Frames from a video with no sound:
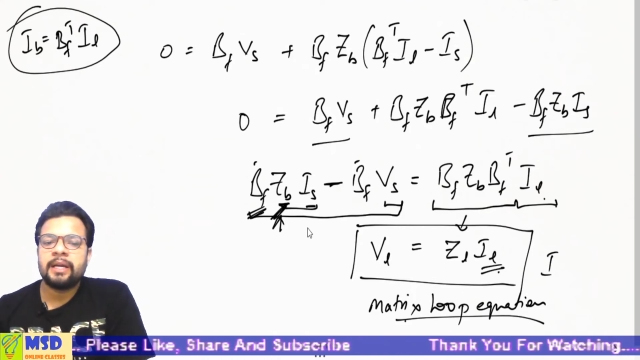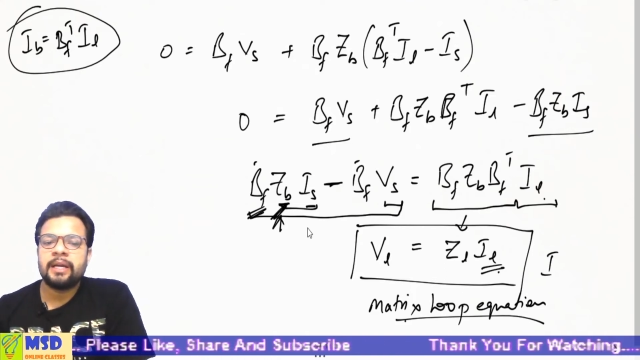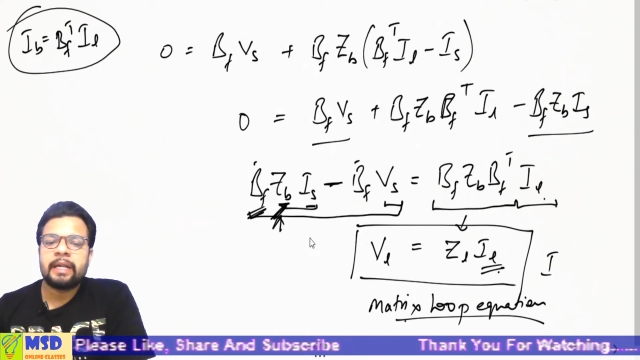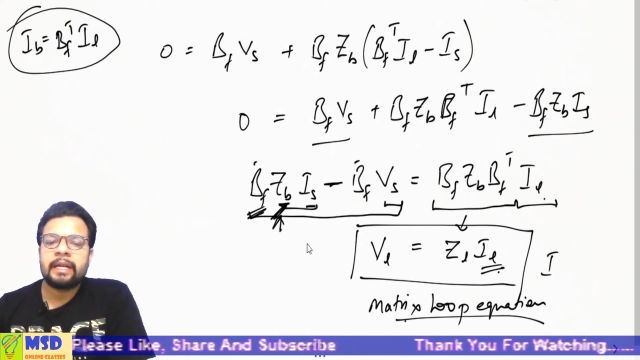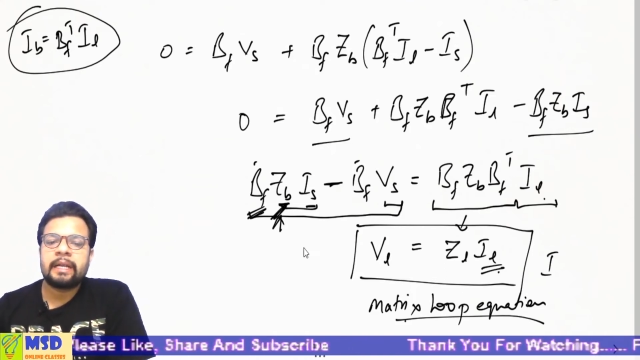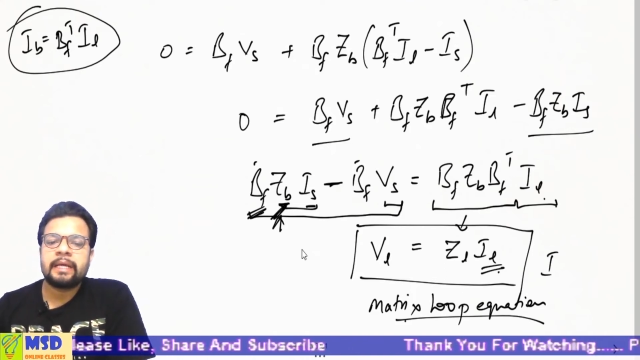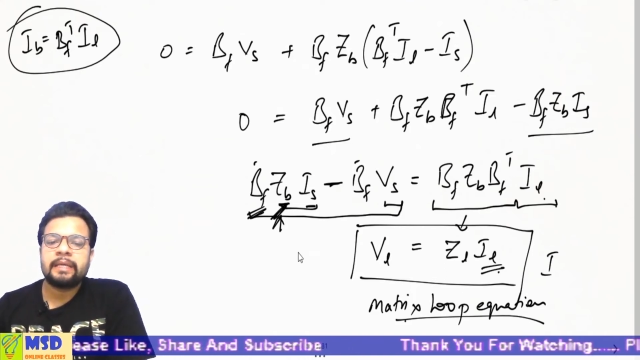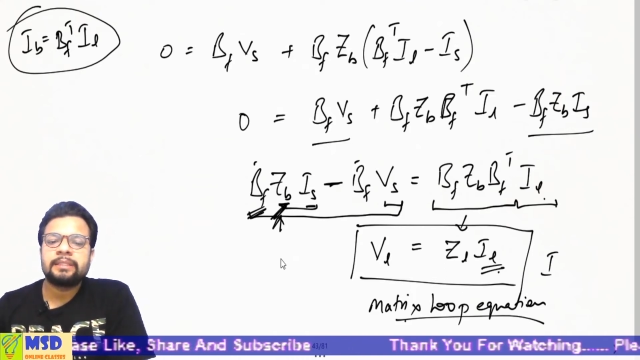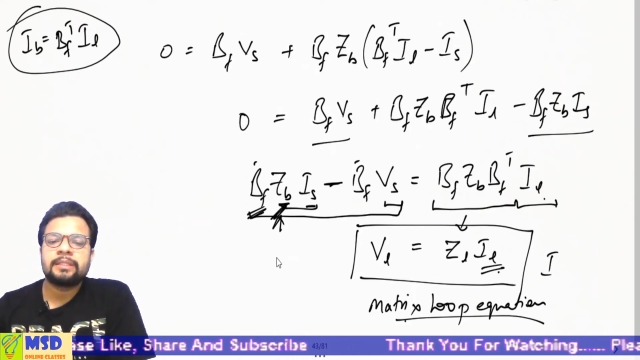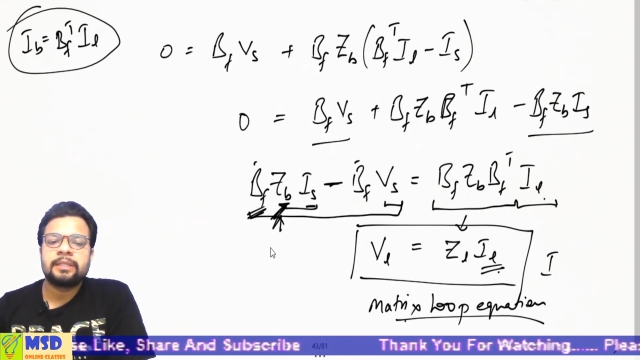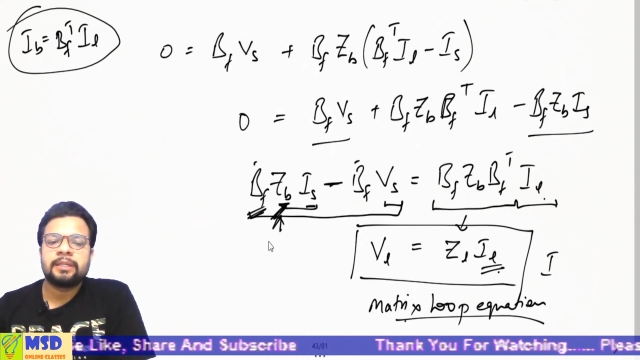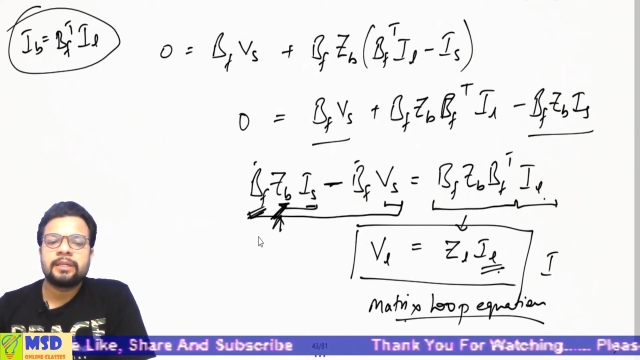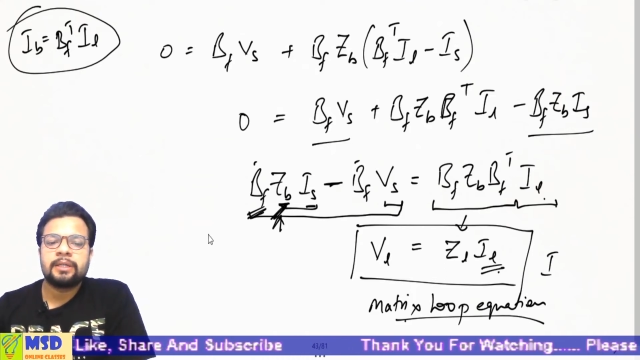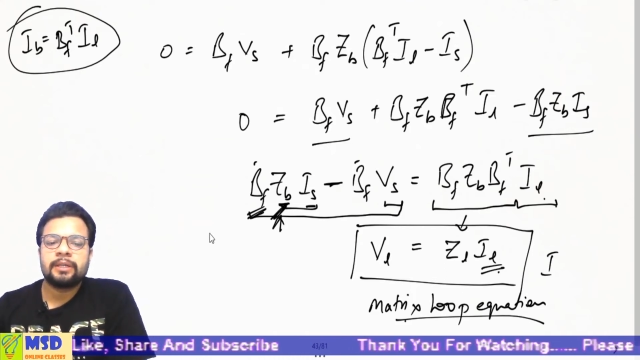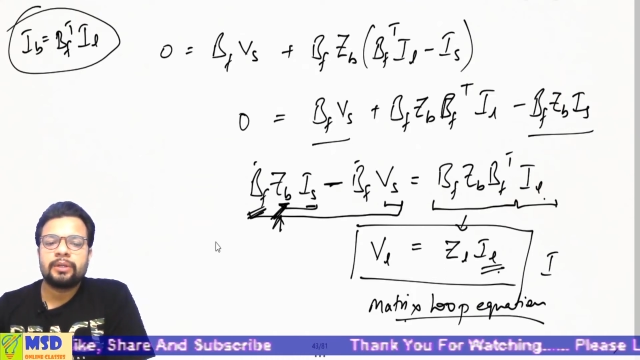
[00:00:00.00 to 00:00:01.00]
it is
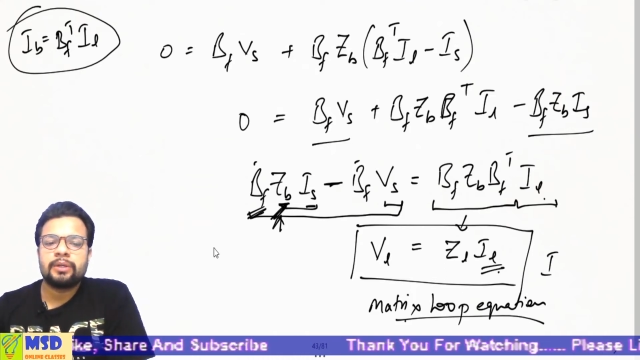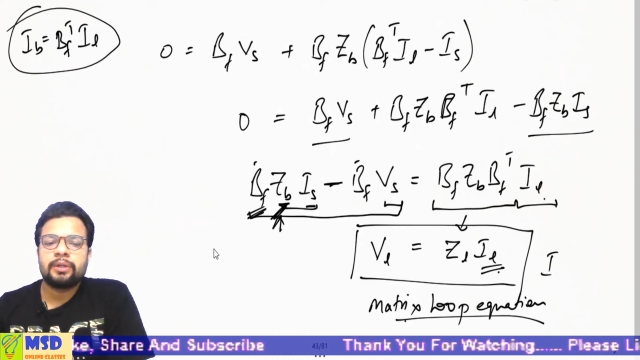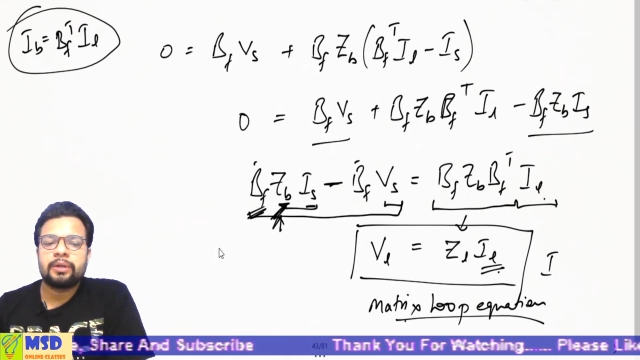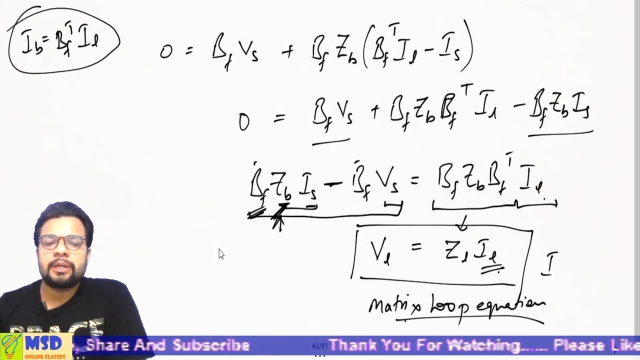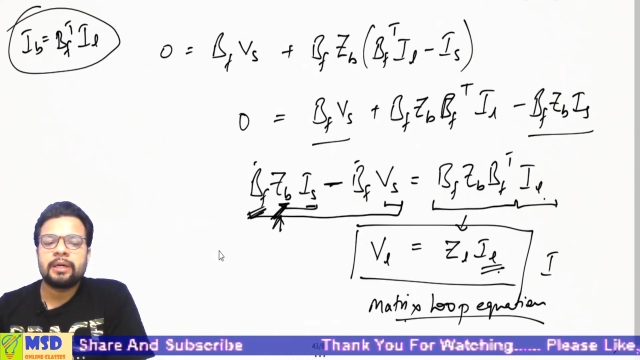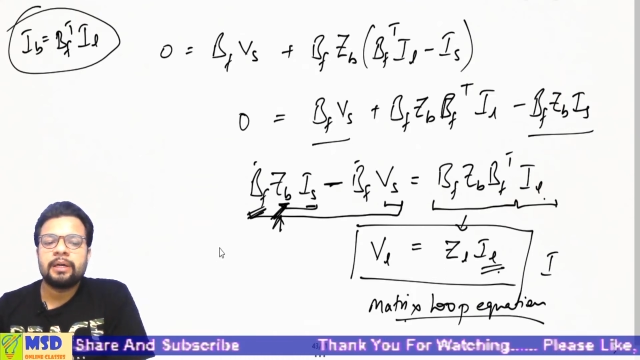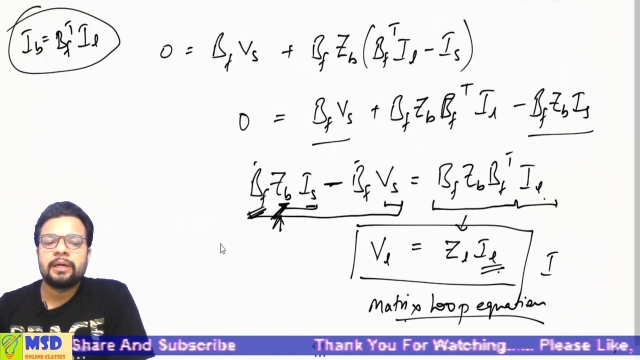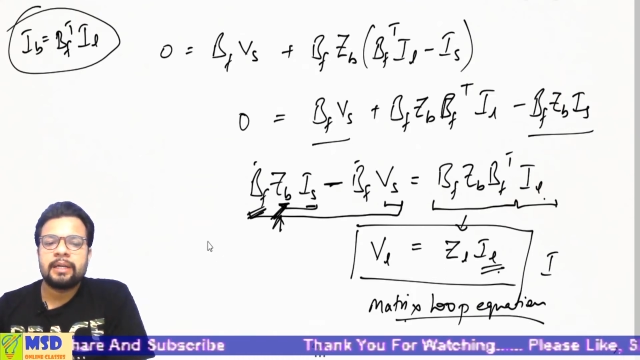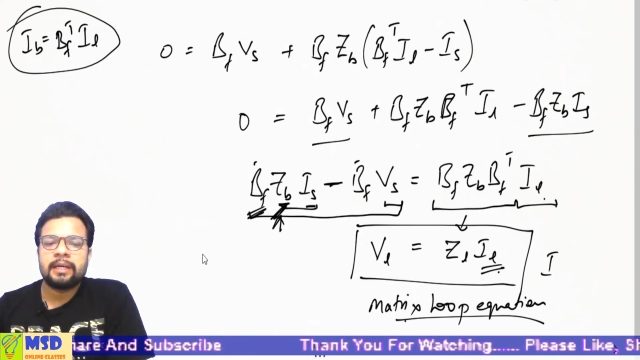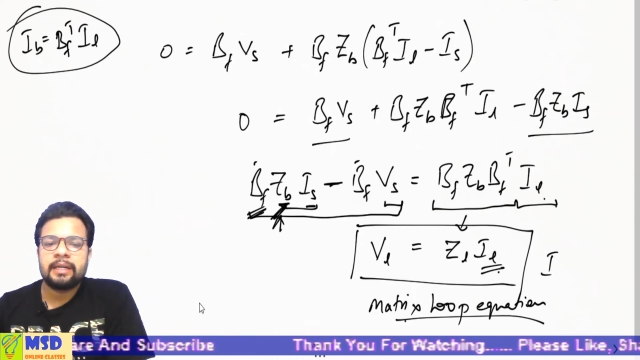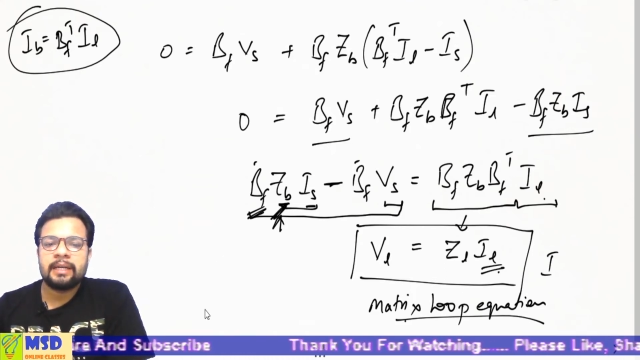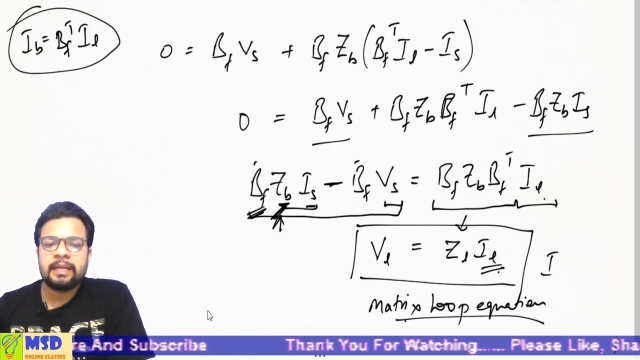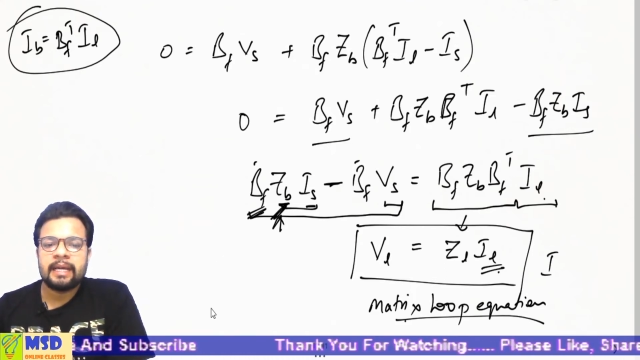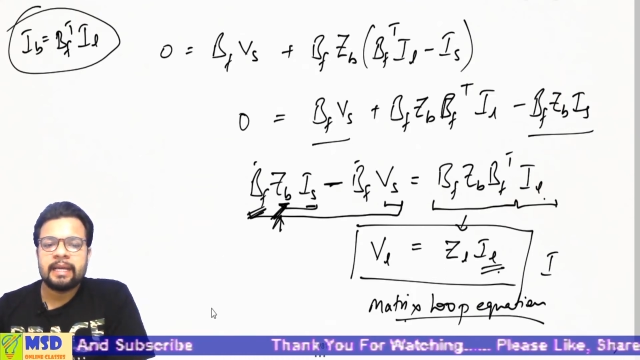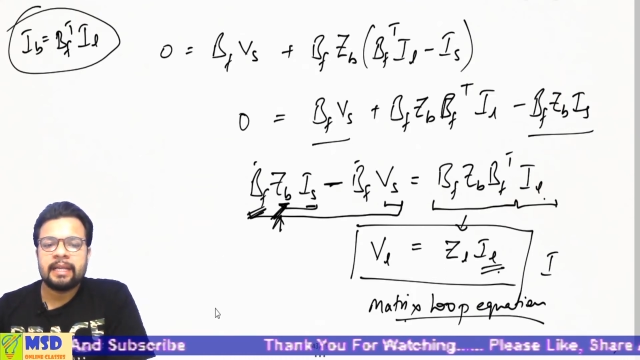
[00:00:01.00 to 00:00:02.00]
not a
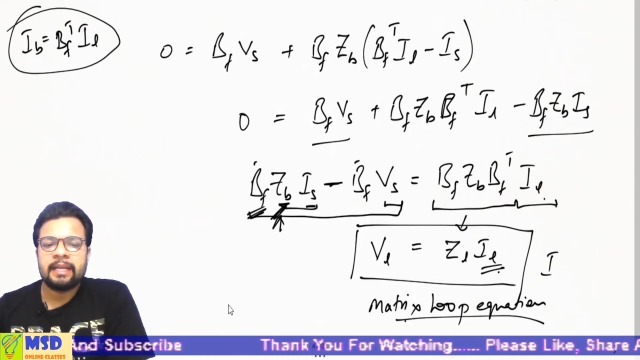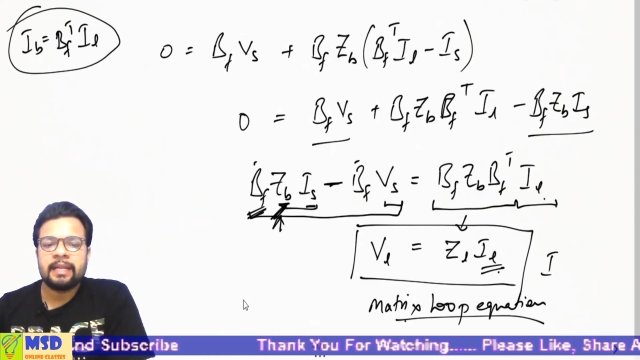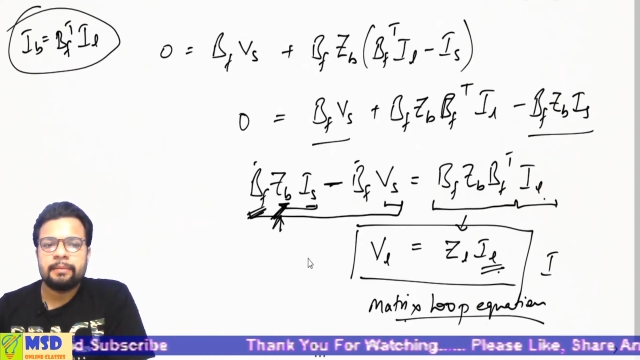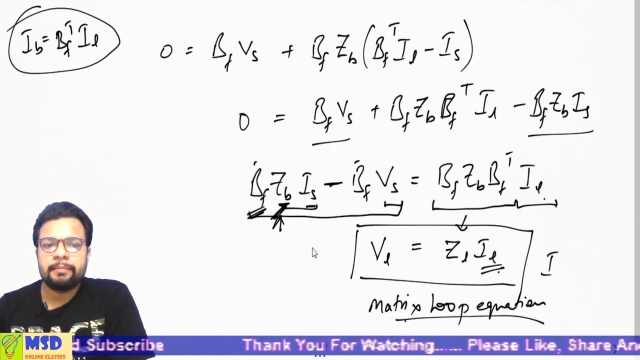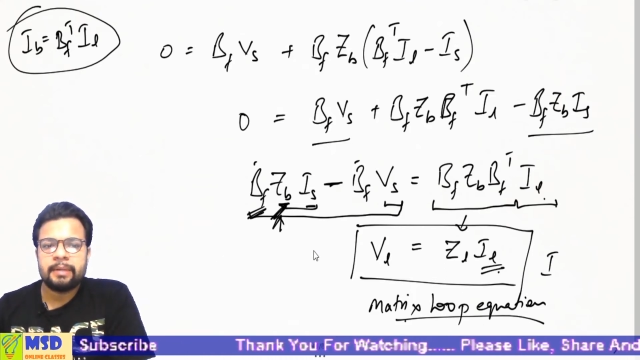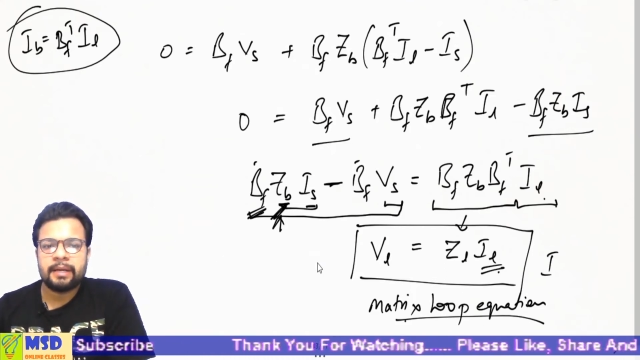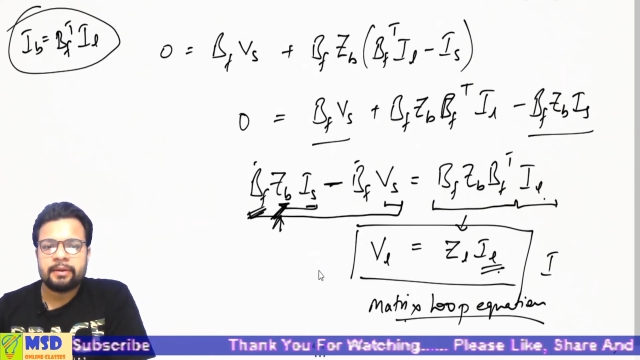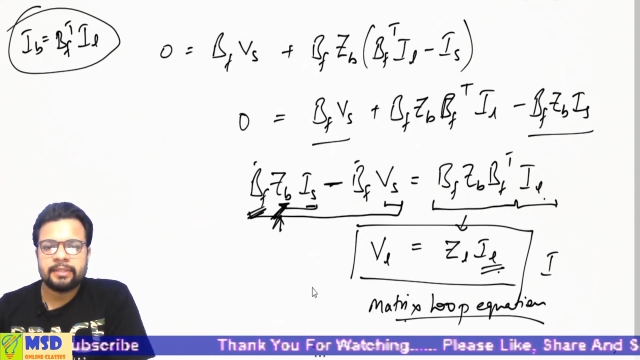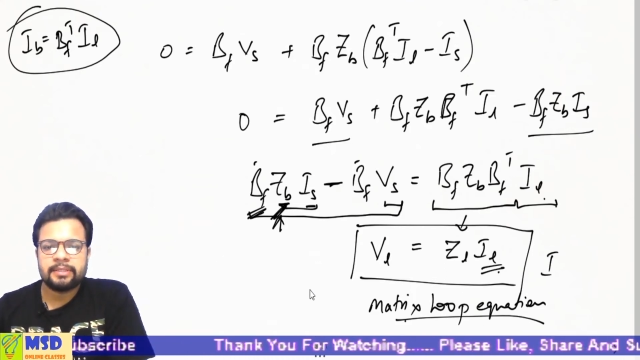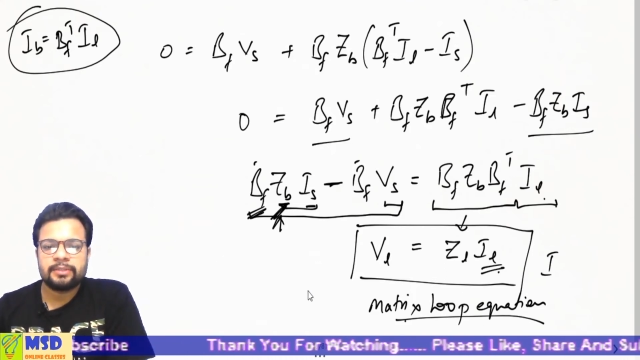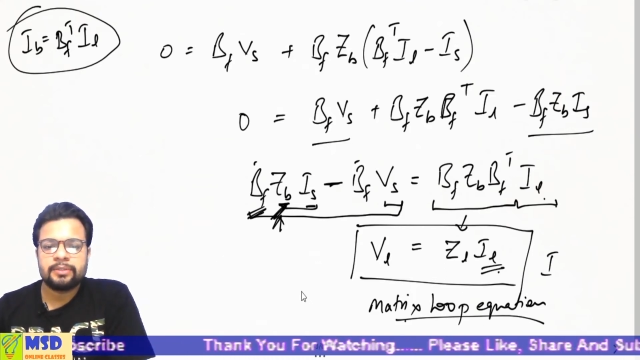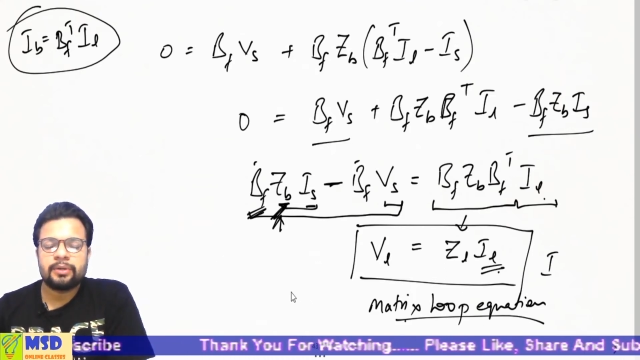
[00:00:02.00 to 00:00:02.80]
diagonal matrix.